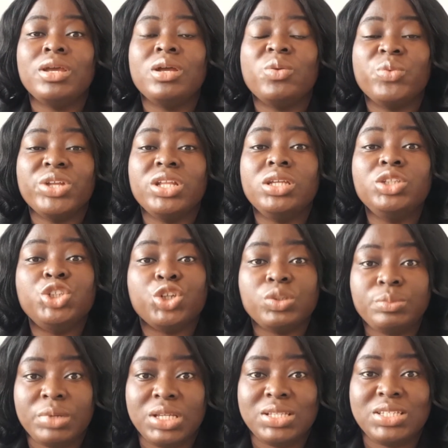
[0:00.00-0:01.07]
reading
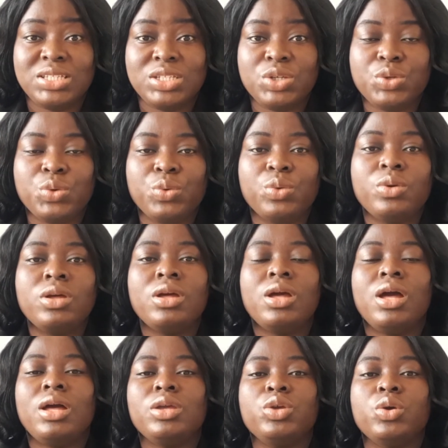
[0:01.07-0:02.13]
judgments.
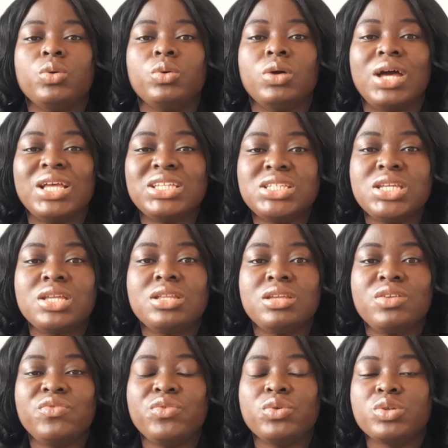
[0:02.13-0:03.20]
You're asking
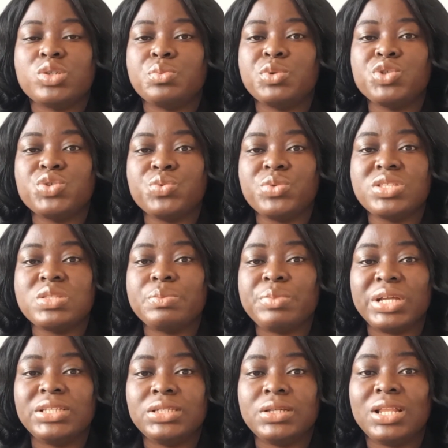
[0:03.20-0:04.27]
if you're supposed to read the
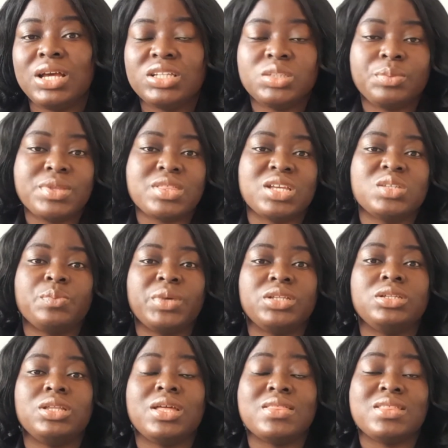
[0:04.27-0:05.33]
particular aspect
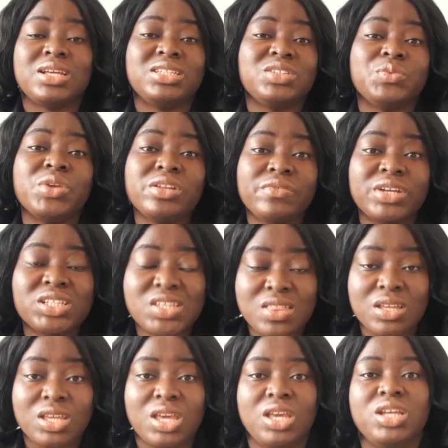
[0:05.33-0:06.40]
that's relevant to the
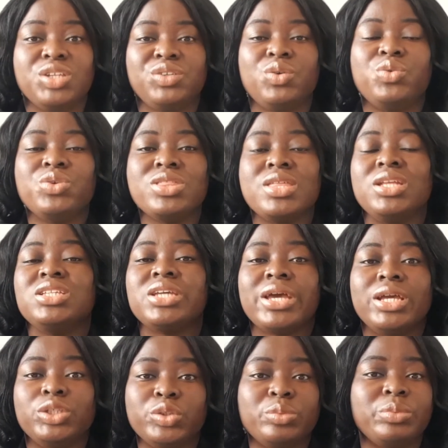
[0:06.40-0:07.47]
case or read the
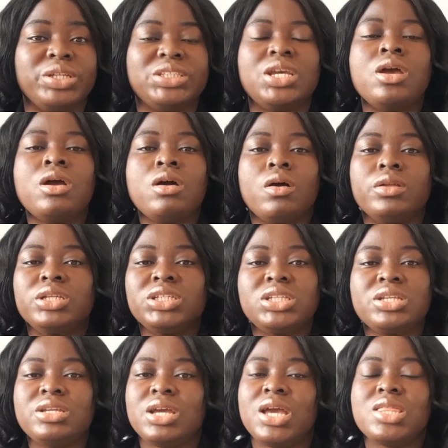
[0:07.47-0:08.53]
entire judgment.
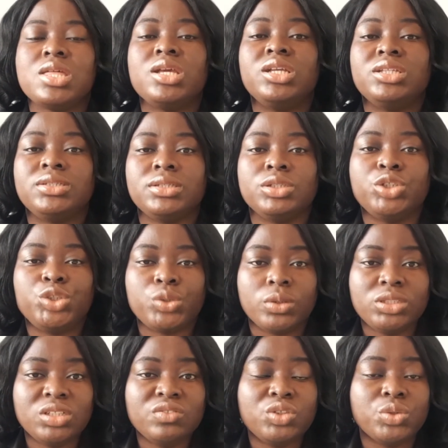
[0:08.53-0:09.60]
Honestly, I think it's
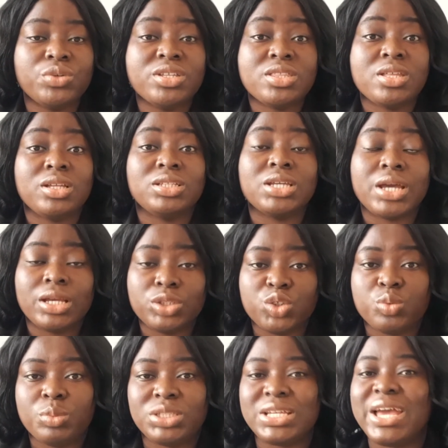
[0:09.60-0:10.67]
instructive to read the entire
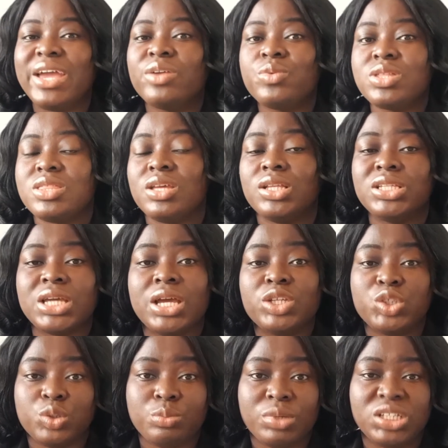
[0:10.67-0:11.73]
judgment. I read the entire
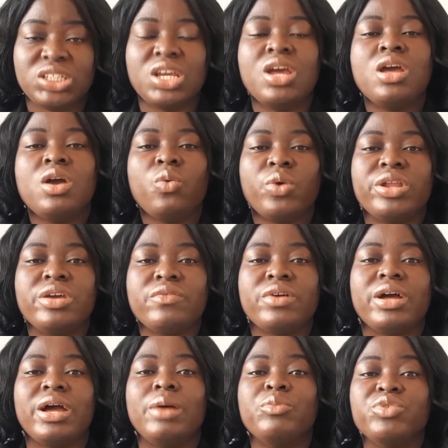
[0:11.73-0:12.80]
judgment whenever
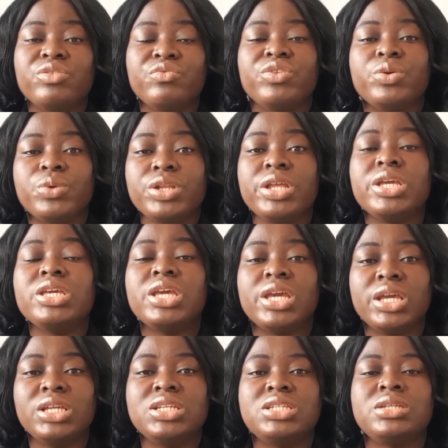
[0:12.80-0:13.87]
I'm reviewing a
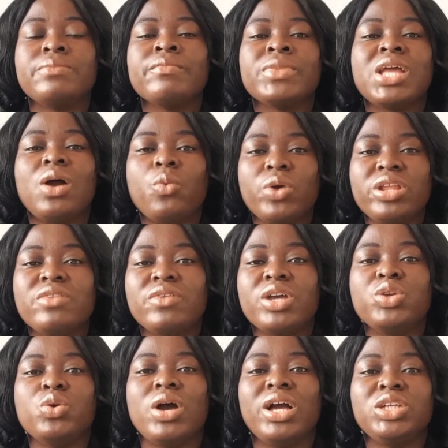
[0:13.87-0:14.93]
case, and whenever
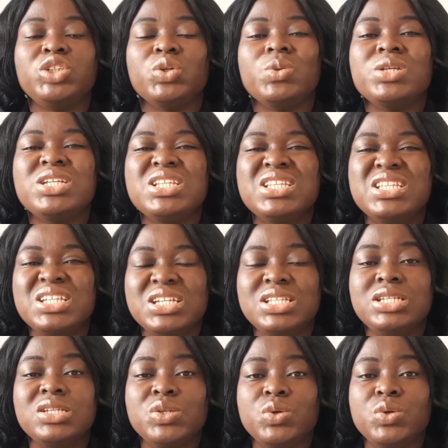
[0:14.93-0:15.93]
you actually need,